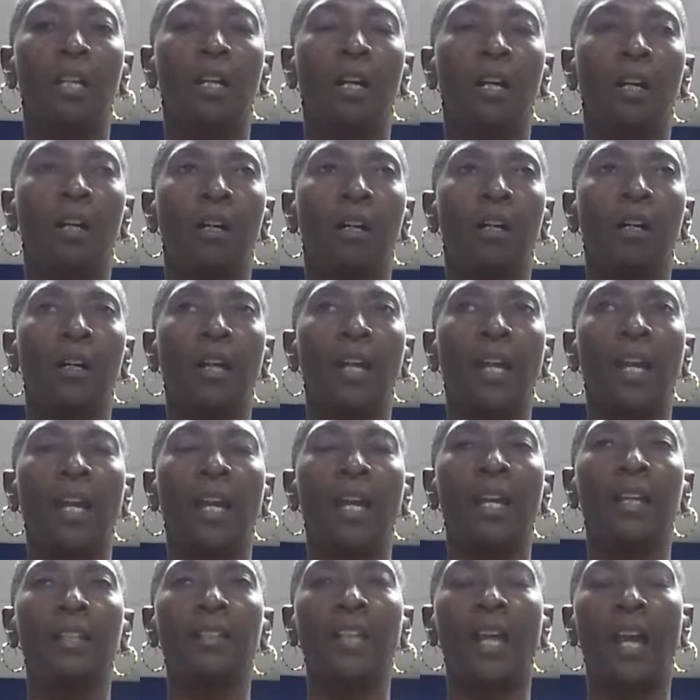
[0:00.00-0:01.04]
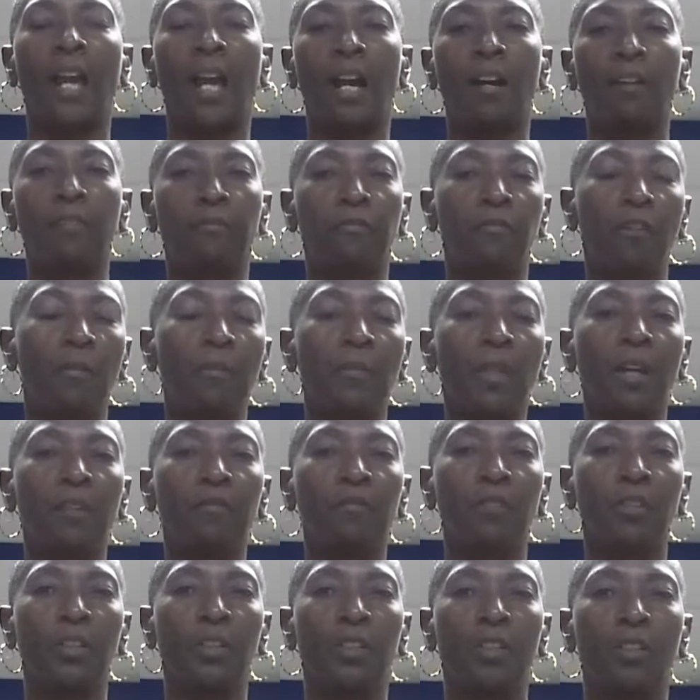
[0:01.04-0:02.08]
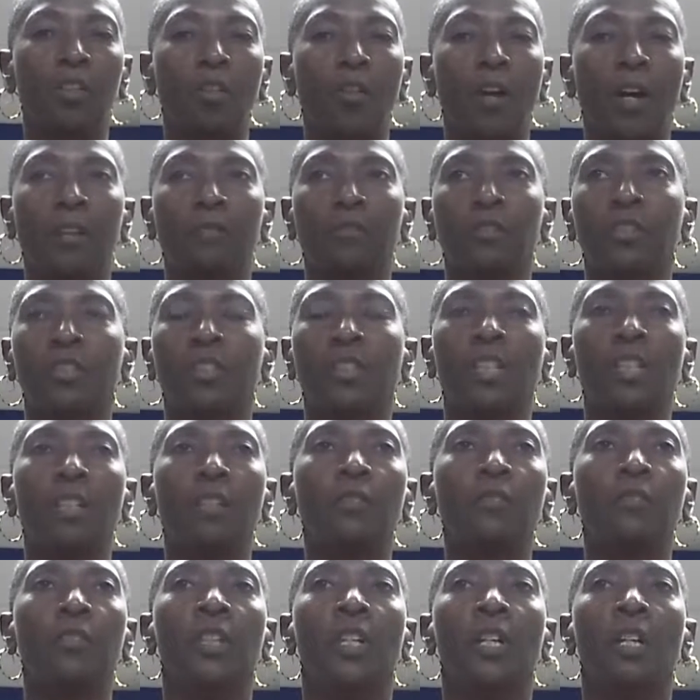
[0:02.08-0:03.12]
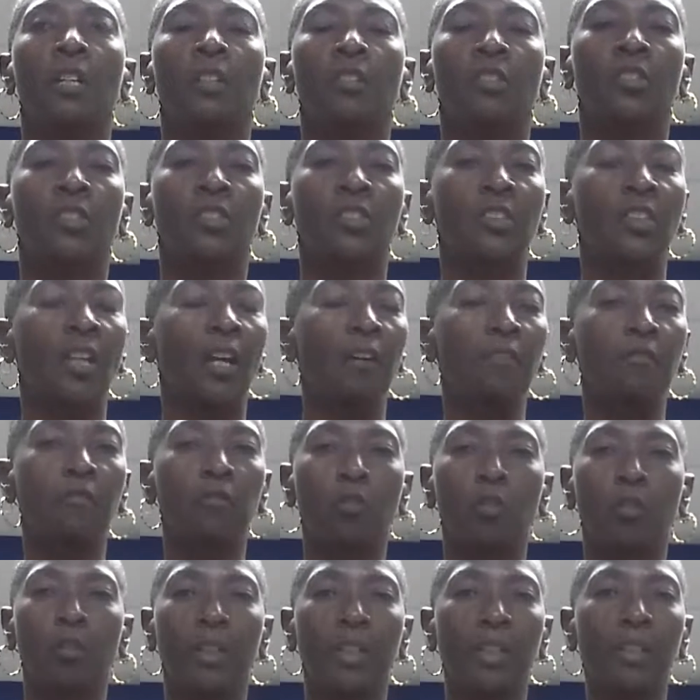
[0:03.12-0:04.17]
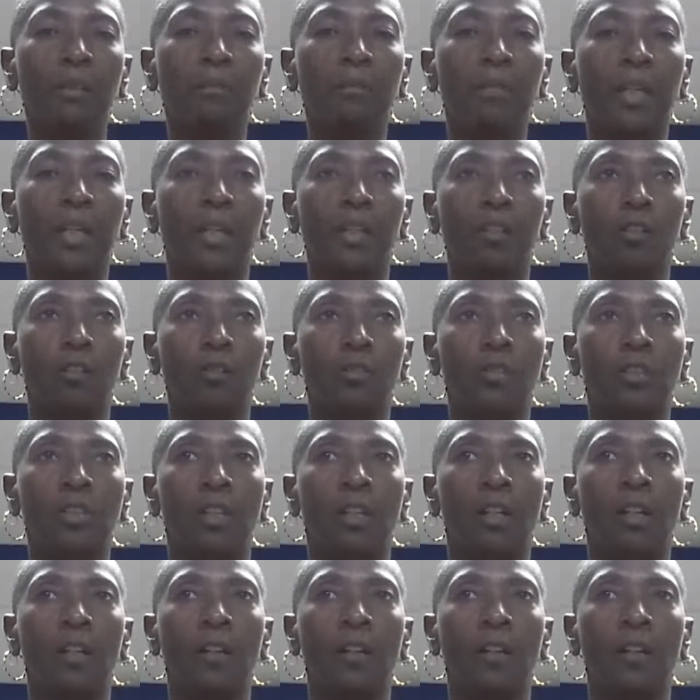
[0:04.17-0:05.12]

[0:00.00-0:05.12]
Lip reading: and from that video I received several emails,